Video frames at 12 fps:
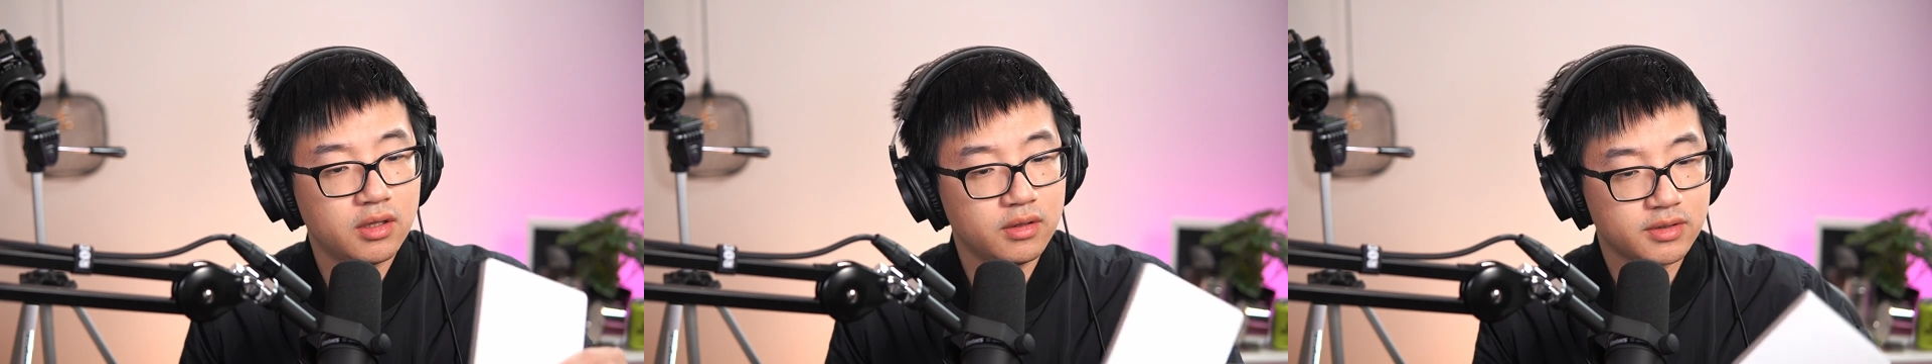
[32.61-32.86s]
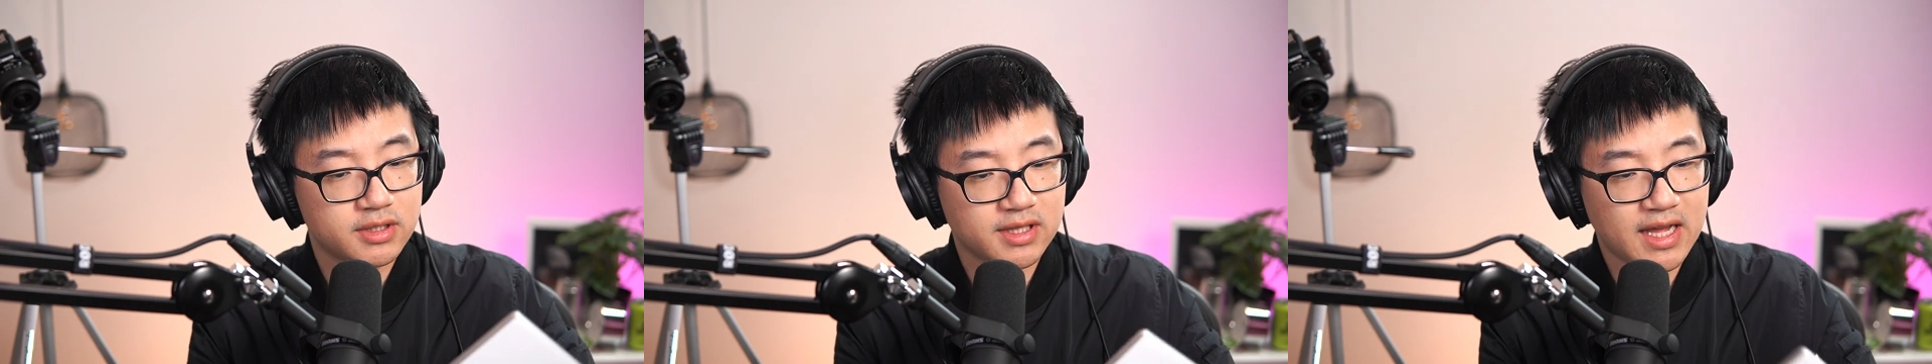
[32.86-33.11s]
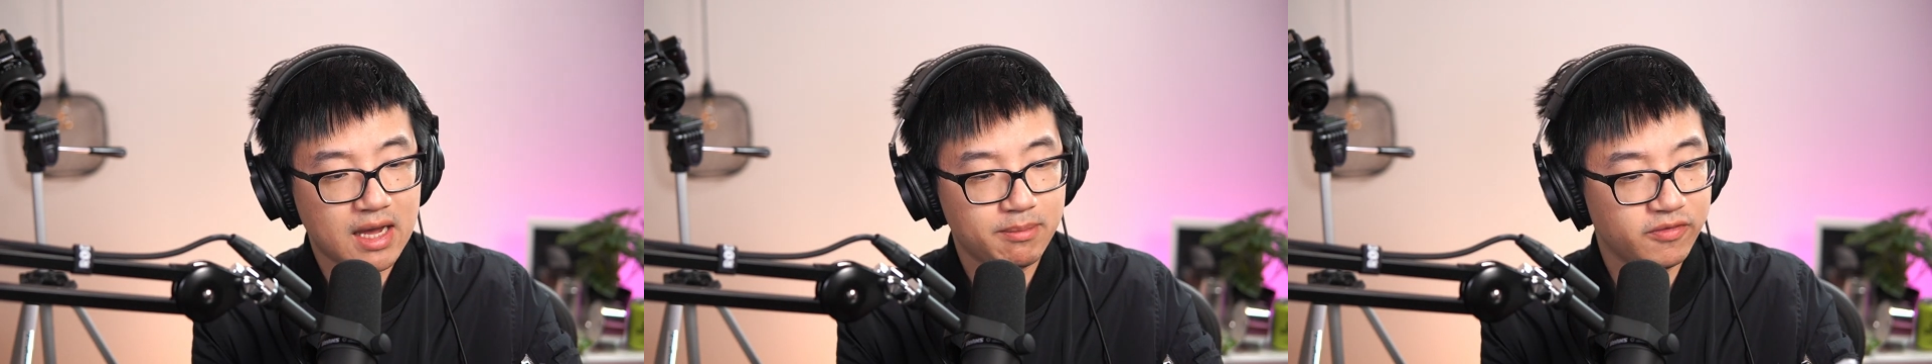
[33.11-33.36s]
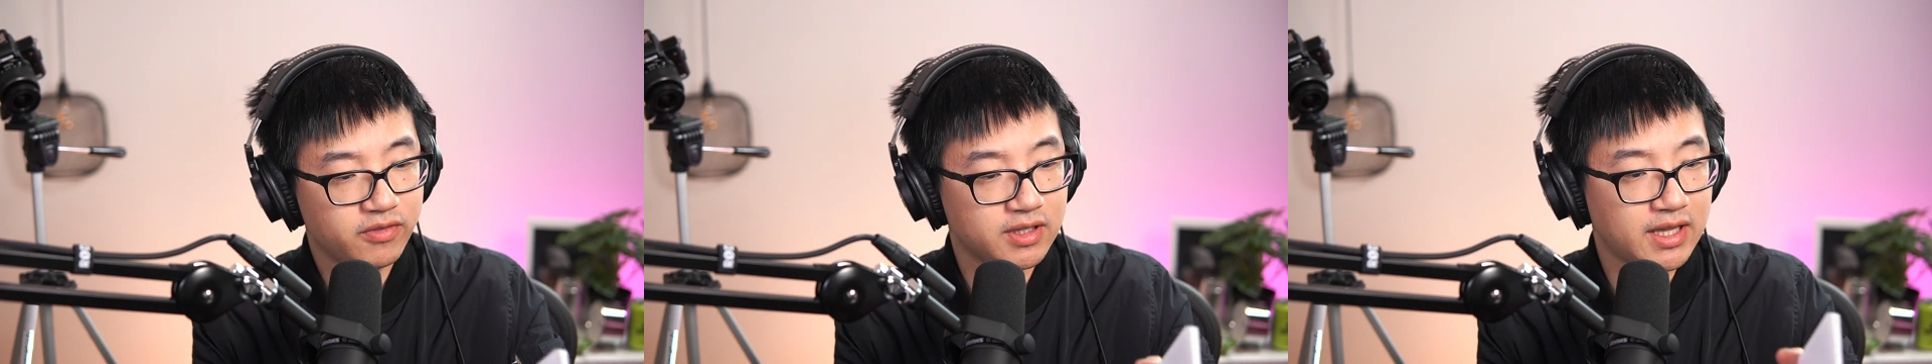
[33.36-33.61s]
slab
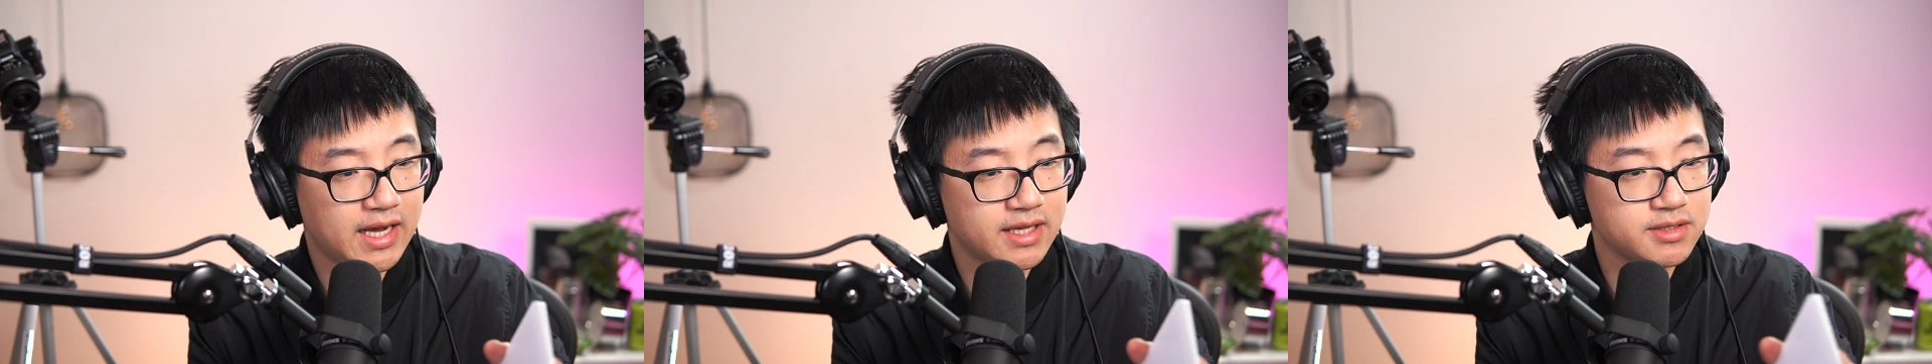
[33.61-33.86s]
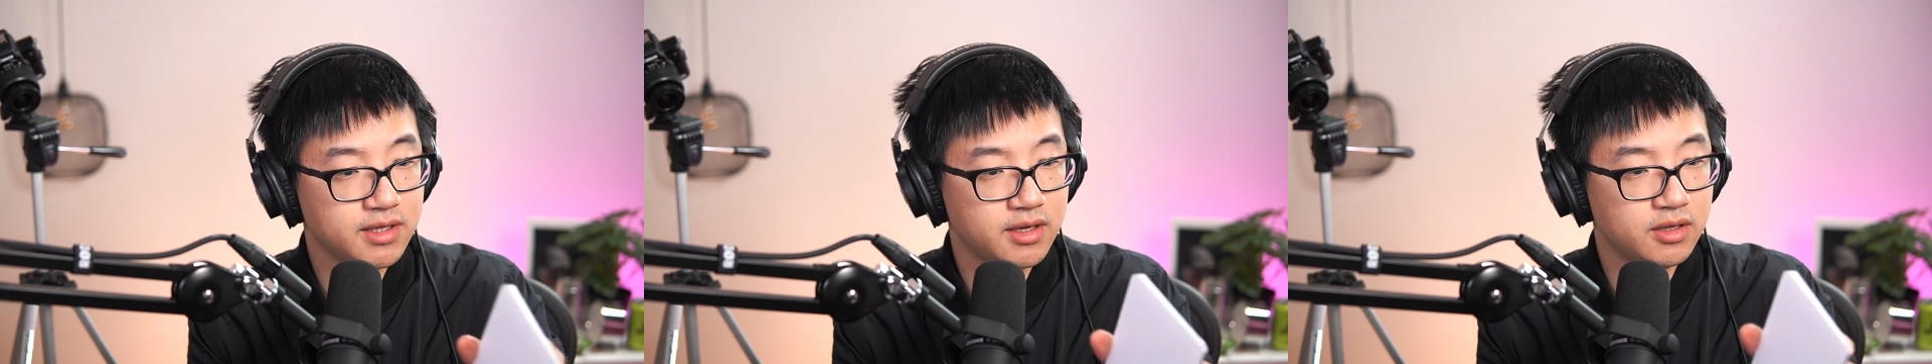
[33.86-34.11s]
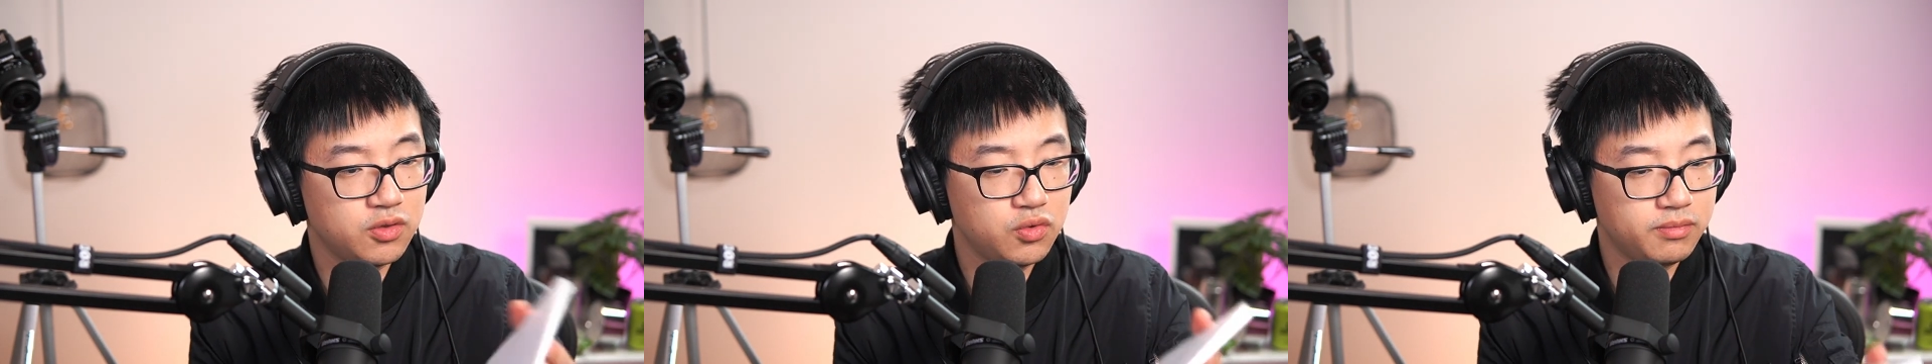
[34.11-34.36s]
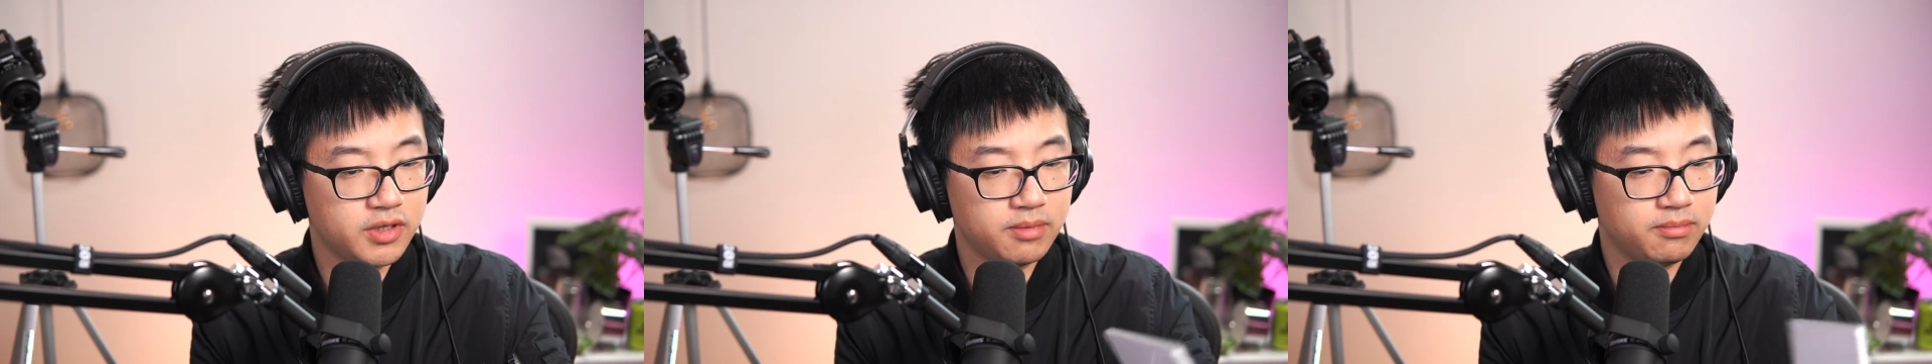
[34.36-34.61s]
of glass and
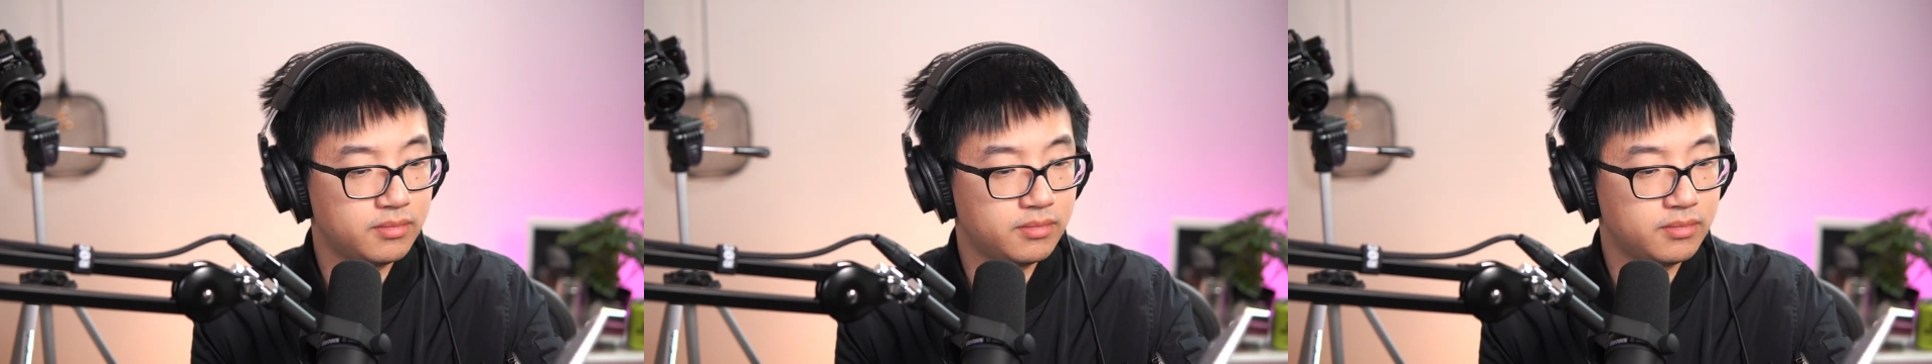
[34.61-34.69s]
aluminum